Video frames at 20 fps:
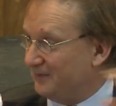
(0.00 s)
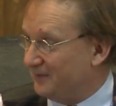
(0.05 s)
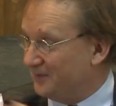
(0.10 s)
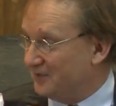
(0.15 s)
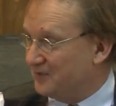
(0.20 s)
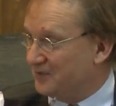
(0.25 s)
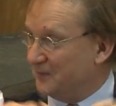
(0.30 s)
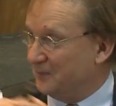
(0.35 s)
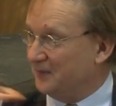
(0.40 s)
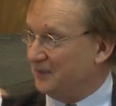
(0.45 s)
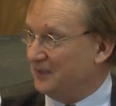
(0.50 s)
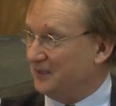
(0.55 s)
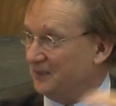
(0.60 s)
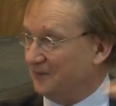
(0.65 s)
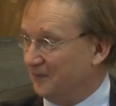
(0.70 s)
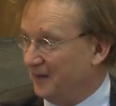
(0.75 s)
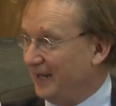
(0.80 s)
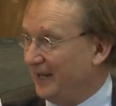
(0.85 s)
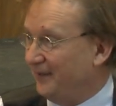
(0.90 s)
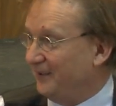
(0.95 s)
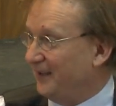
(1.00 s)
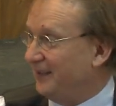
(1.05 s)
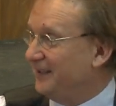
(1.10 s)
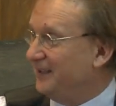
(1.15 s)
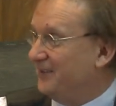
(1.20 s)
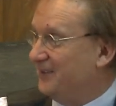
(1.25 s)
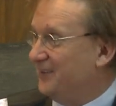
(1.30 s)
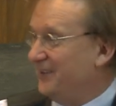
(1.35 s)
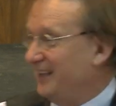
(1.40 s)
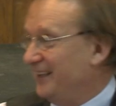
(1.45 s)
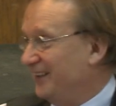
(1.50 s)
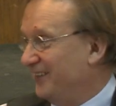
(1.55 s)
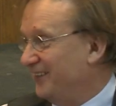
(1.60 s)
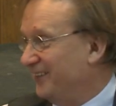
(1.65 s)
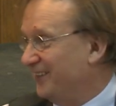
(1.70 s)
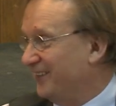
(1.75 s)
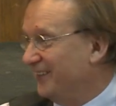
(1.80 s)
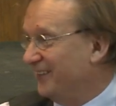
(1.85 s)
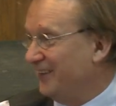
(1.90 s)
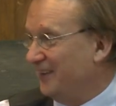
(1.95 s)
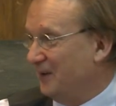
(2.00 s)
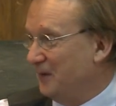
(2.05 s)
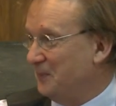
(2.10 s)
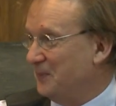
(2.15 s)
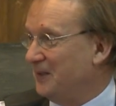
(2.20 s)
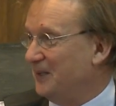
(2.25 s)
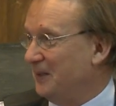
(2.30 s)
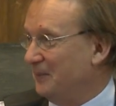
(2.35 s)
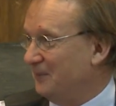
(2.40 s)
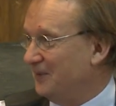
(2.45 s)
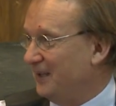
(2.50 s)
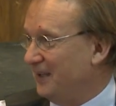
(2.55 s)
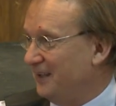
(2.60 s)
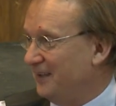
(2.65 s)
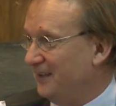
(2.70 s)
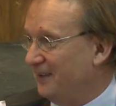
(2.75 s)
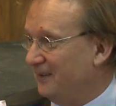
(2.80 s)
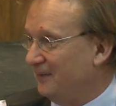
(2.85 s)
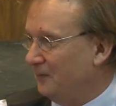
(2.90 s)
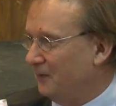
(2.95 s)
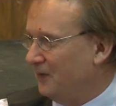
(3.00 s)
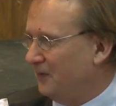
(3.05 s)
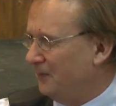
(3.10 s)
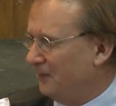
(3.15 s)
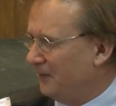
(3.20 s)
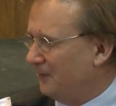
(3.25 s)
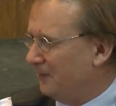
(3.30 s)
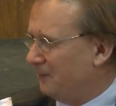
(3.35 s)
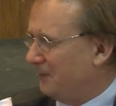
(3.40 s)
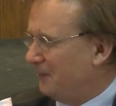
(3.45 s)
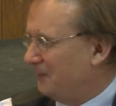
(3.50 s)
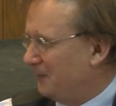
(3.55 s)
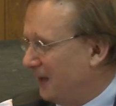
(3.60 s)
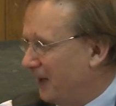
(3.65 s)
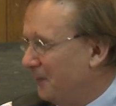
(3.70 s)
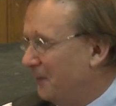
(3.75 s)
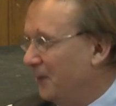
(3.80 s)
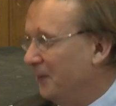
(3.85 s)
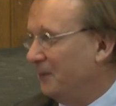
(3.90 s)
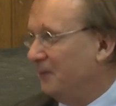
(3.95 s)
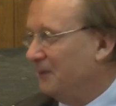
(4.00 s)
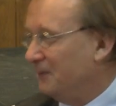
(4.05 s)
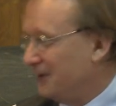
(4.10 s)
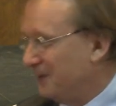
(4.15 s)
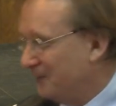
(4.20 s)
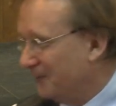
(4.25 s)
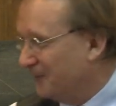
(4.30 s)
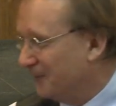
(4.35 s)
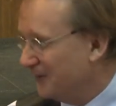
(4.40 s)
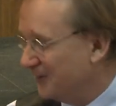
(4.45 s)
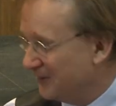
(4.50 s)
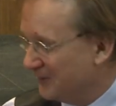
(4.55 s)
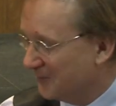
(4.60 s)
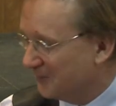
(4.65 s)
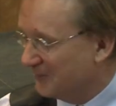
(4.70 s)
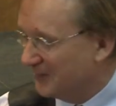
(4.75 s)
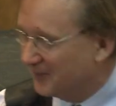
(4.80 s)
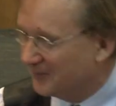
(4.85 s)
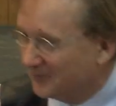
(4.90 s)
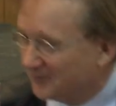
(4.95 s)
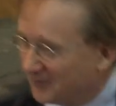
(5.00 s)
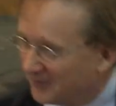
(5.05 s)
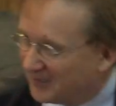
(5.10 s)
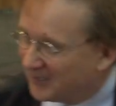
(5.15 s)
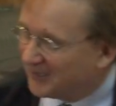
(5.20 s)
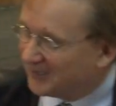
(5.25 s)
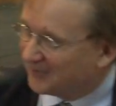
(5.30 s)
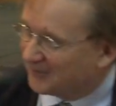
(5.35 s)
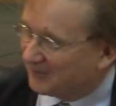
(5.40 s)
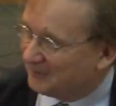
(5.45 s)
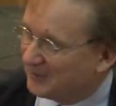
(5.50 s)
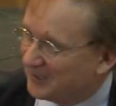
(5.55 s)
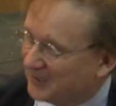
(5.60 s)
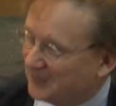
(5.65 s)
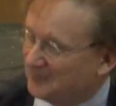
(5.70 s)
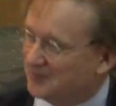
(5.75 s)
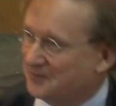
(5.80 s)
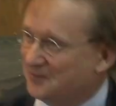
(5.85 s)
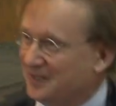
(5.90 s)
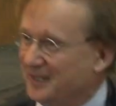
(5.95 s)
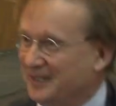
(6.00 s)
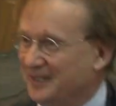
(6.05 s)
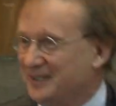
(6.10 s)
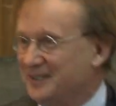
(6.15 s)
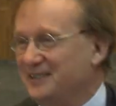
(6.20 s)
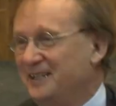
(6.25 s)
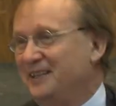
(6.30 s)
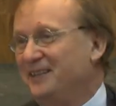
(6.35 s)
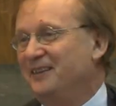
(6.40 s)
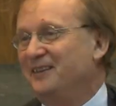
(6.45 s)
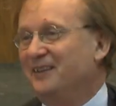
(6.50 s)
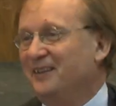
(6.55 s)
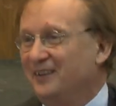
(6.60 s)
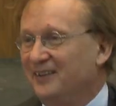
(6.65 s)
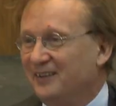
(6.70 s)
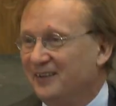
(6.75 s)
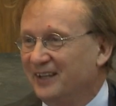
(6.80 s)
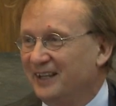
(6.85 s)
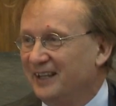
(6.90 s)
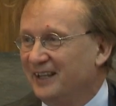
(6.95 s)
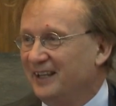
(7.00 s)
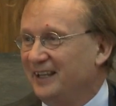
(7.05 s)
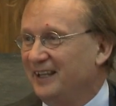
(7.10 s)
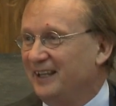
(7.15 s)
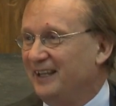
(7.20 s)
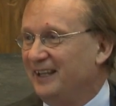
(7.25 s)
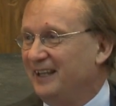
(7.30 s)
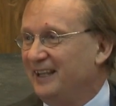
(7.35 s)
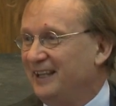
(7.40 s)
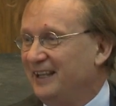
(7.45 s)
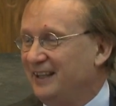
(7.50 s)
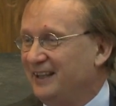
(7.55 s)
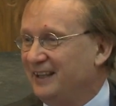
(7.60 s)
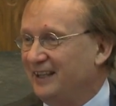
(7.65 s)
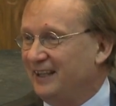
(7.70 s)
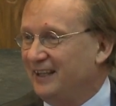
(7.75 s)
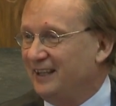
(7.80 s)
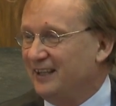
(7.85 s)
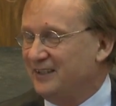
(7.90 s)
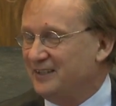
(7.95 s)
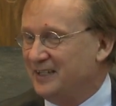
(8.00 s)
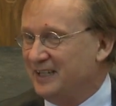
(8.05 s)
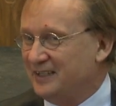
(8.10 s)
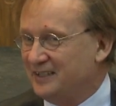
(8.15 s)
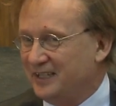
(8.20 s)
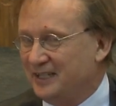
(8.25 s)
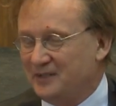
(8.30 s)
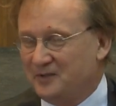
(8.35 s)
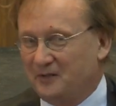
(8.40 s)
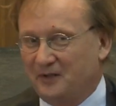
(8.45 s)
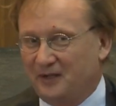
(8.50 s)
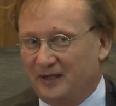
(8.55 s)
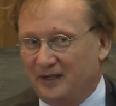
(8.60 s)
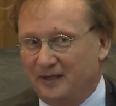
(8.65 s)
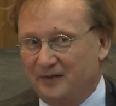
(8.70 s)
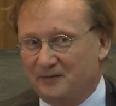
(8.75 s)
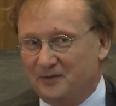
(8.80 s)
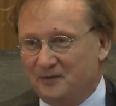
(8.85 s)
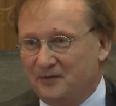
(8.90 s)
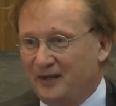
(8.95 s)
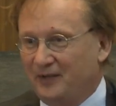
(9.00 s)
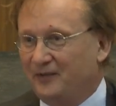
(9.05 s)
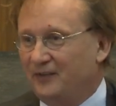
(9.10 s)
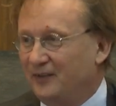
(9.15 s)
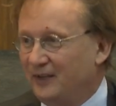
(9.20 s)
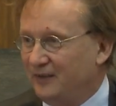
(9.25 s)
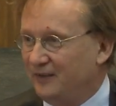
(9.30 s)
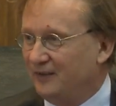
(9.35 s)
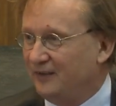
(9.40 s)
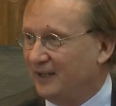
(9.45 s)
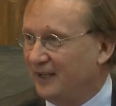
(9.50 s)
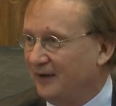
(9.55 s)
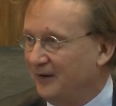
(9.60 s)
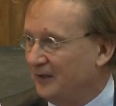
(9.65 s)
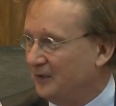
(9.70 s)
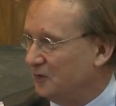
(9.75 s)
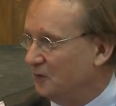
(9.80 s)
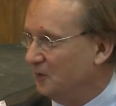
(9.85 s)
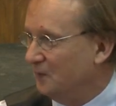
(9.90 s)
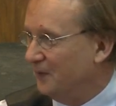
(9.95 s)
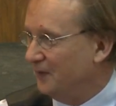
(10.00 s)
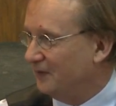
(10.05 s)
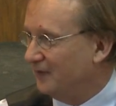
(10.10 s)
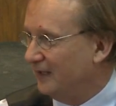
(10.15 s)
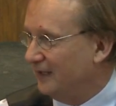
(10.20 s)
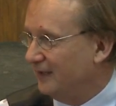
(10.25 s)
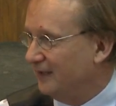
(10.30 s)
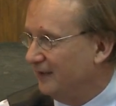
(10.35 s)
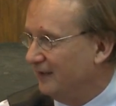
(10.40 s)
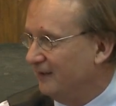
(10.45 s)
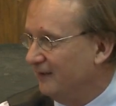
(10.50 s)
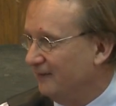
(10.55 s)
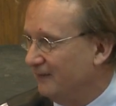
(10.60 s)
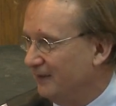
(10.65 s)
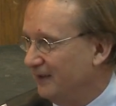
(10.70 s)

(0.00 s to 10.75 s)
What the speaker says: distributed around. I think you say this. It's as though it becomes like I can't remember whether it was in your work or something I was reading said that it takes on a kind of deracinated character, almost like a